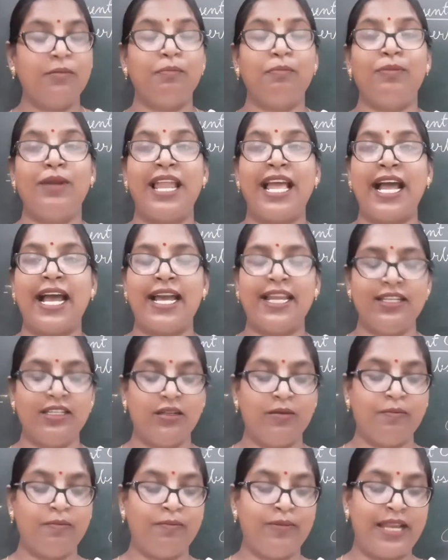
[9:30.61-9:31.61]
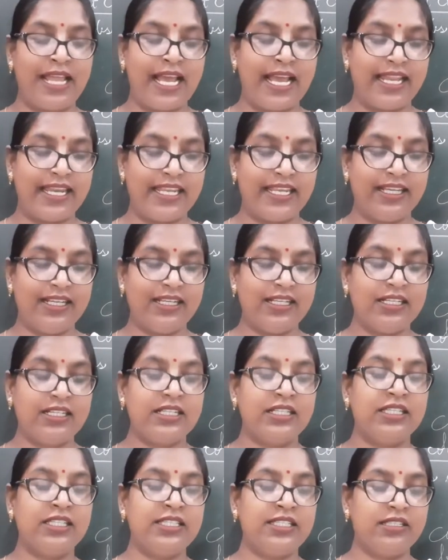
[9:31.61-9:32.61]
Plan, planning.
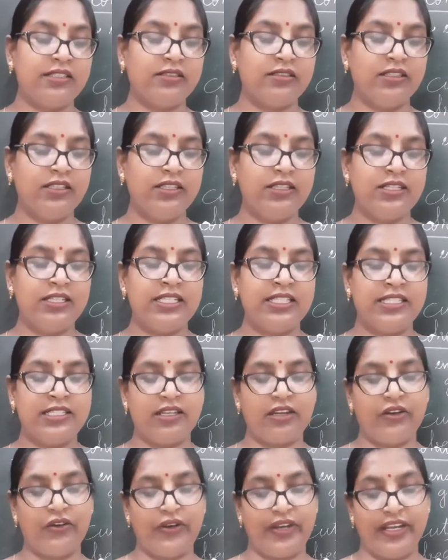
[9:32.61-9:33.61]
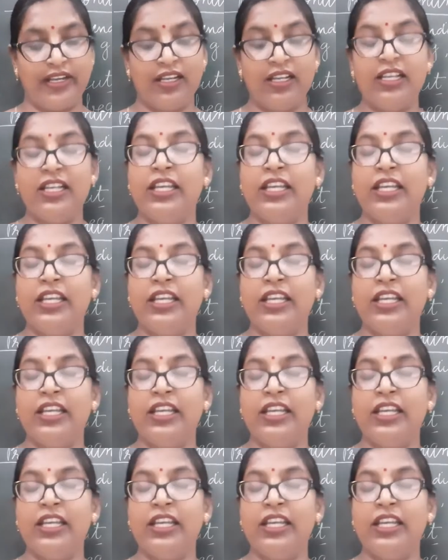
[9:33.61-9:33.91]
Stir, stirring.